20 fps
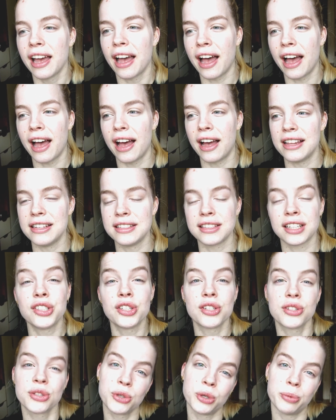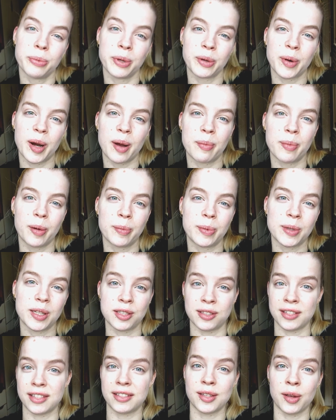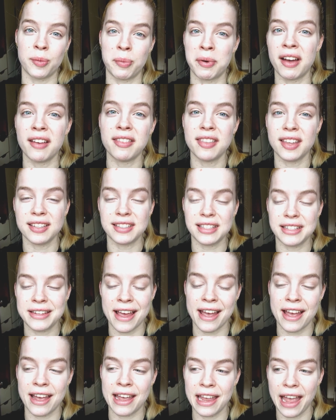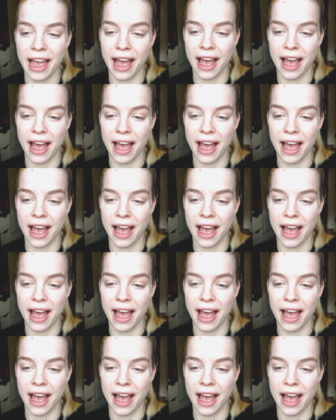And I just called my grandma because it's her birthday today,